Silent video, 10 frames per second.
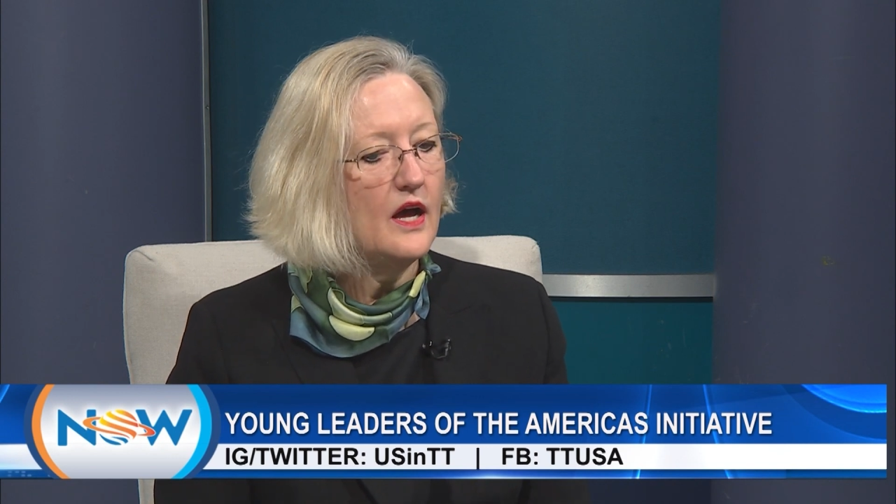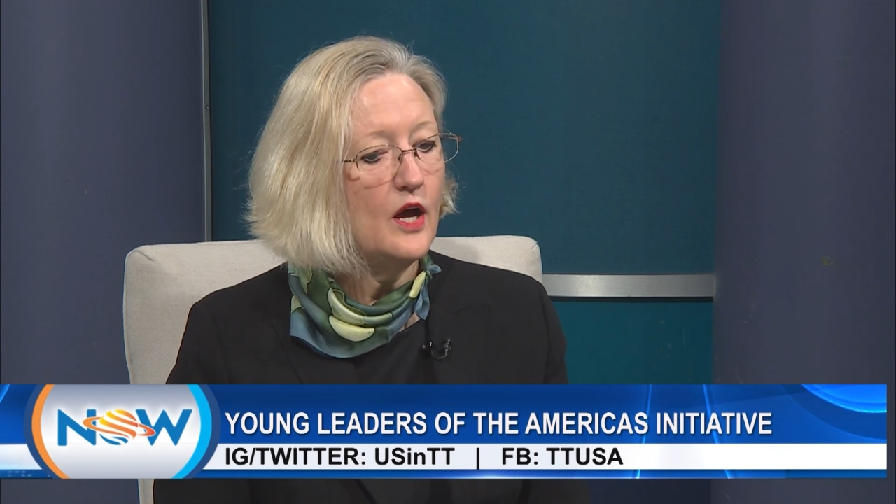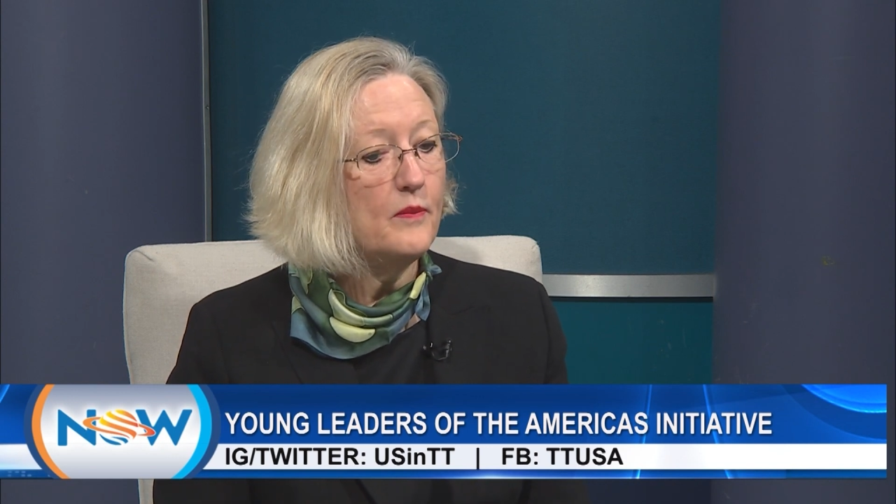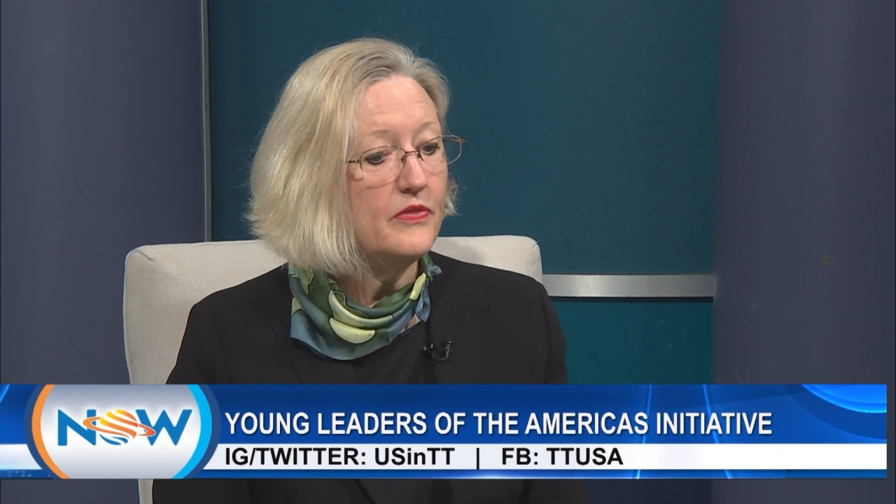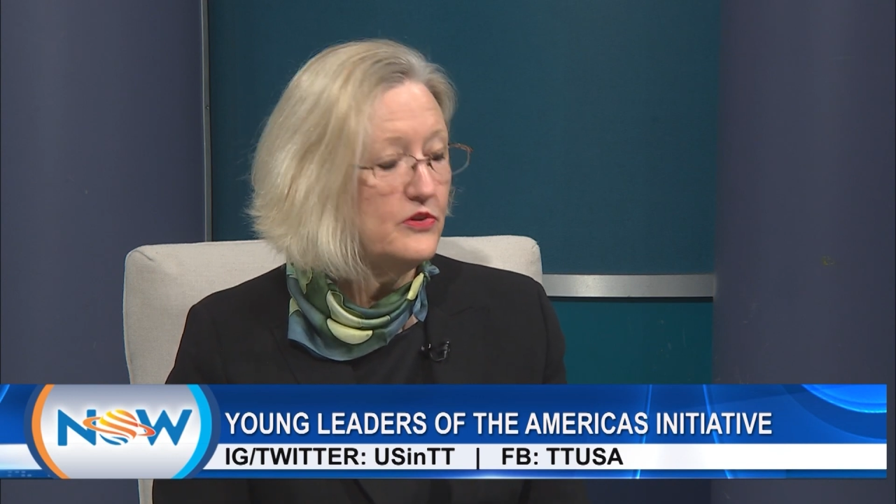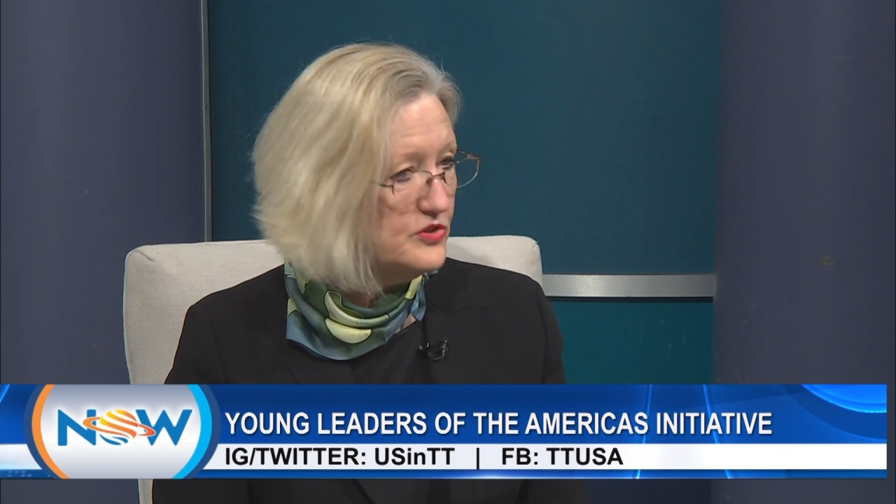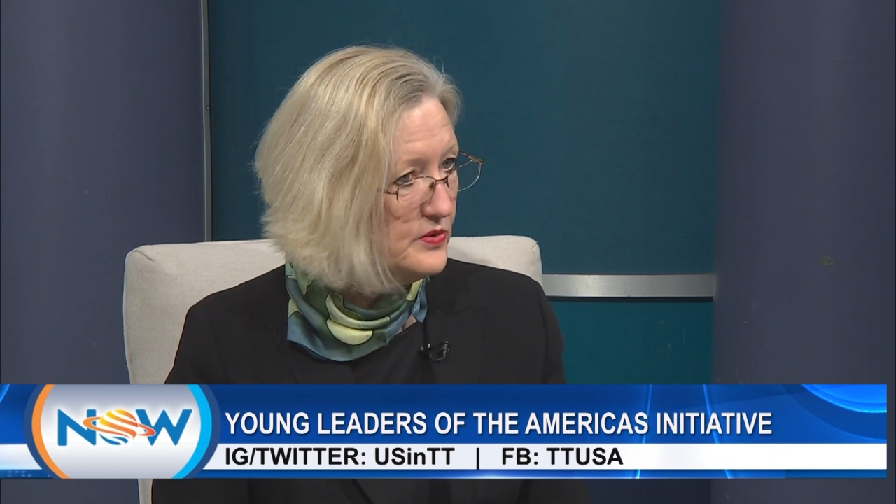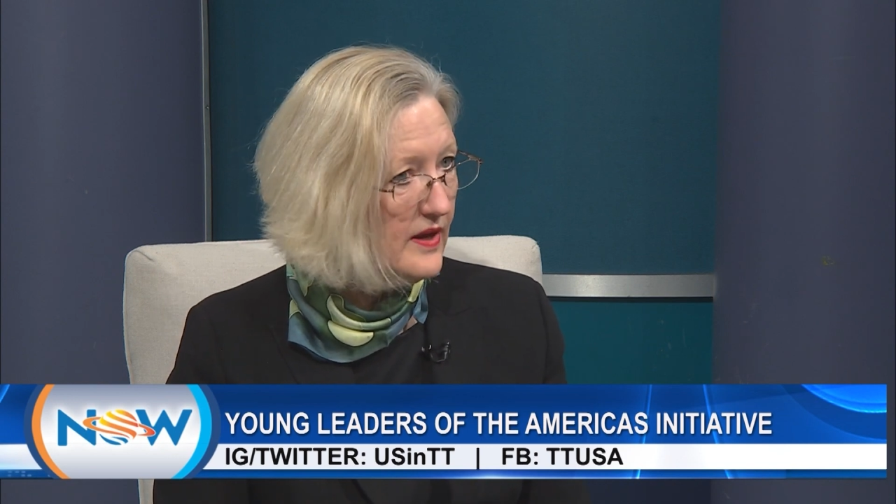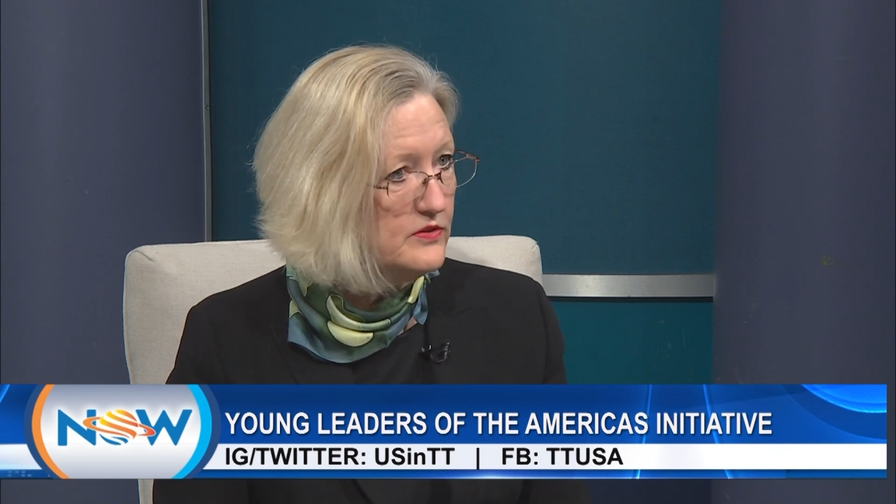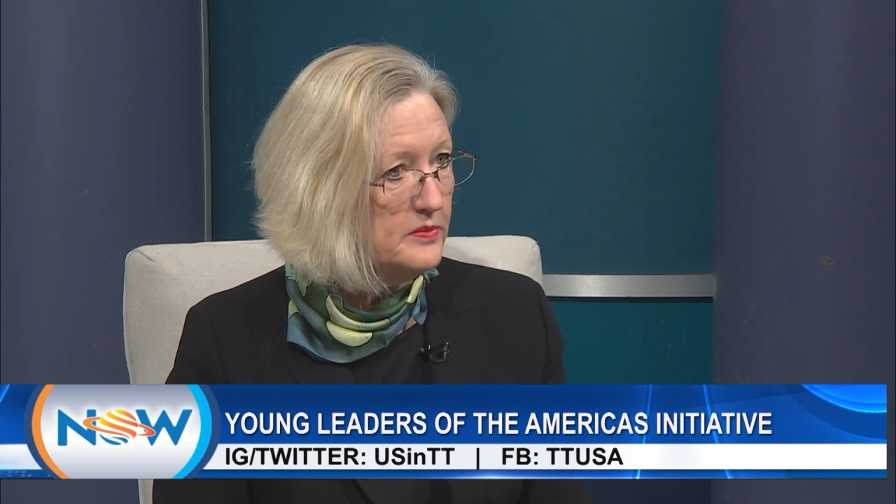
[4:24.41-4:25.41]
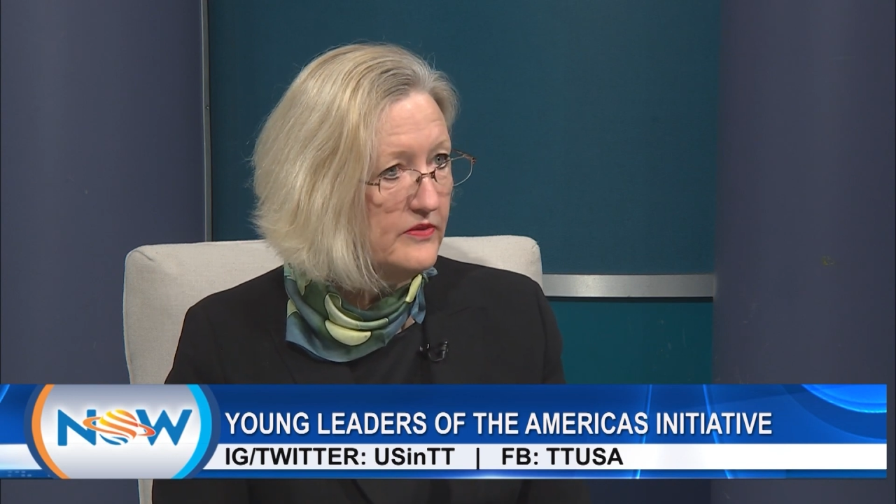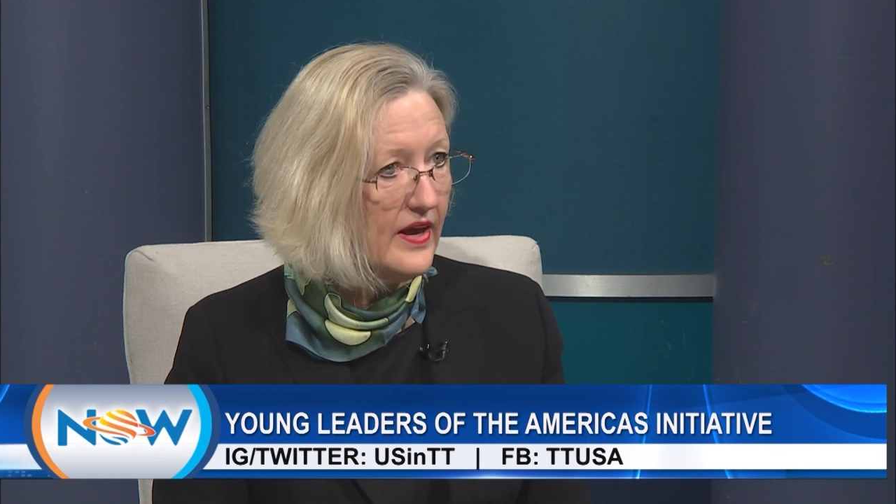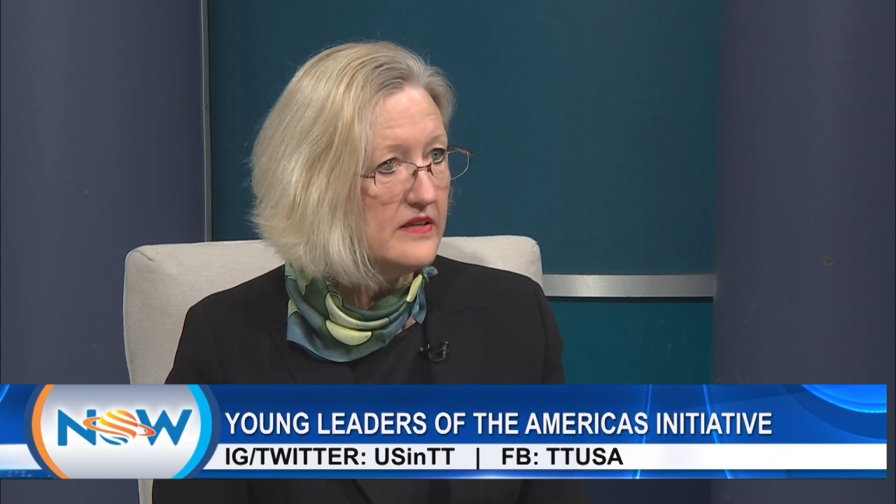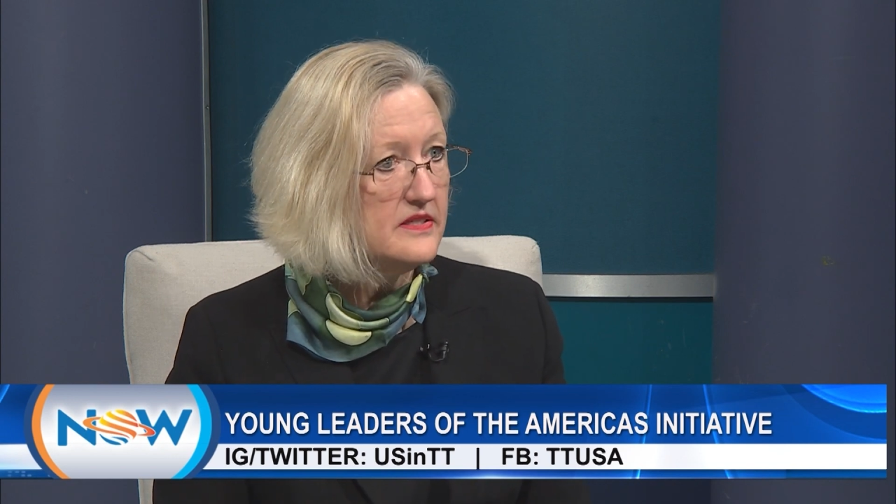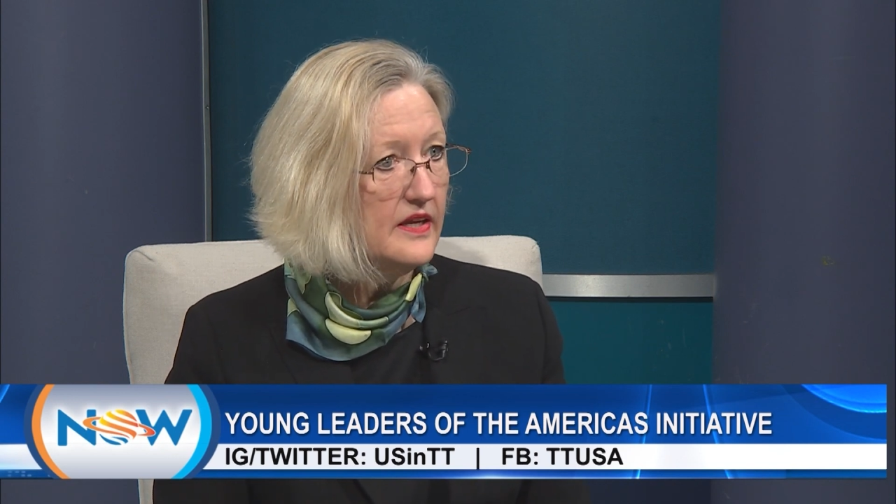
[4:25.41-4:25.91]
Um, you do have to be
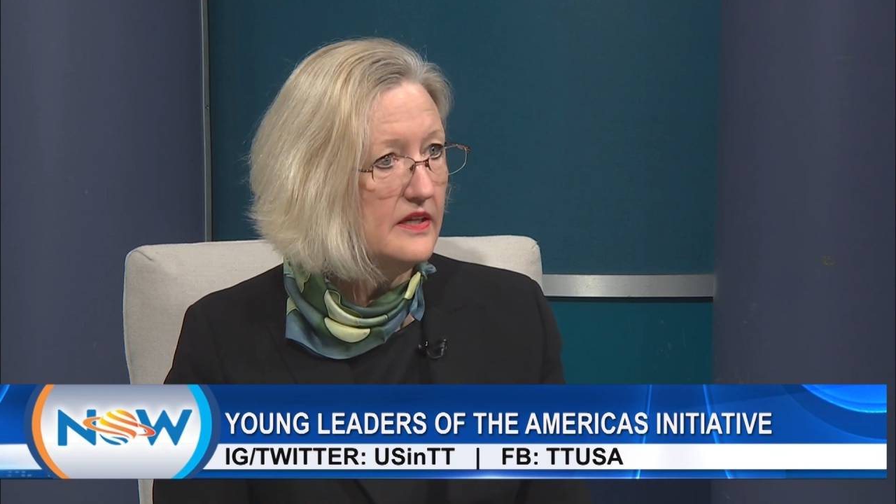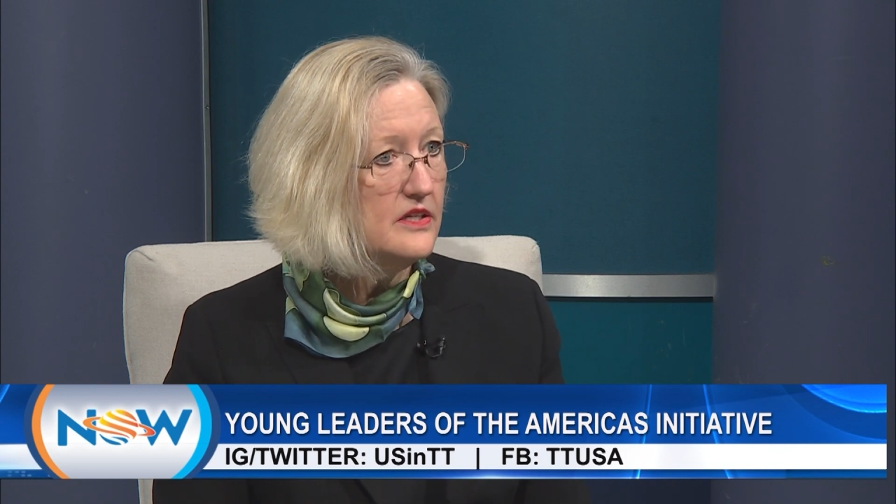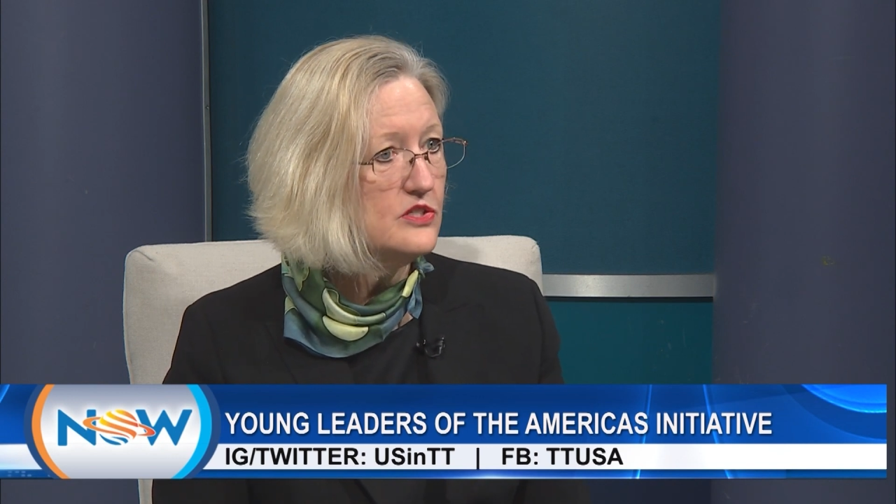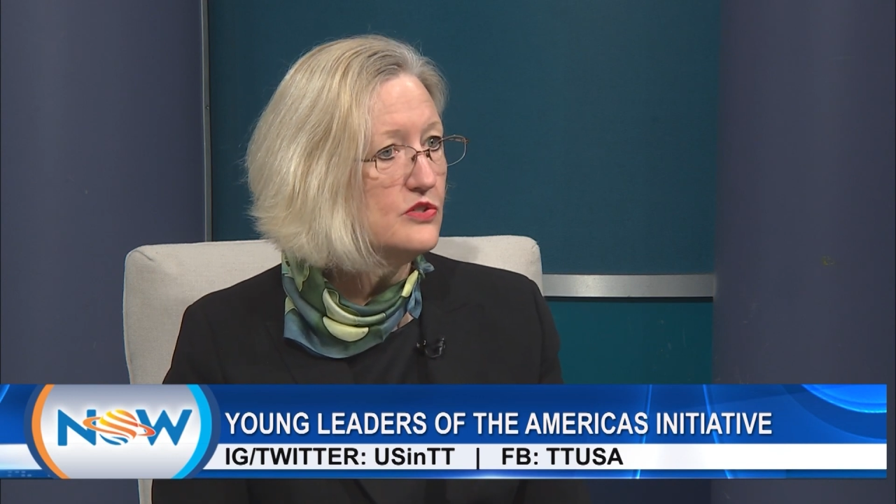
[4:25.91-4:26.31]
vaccinated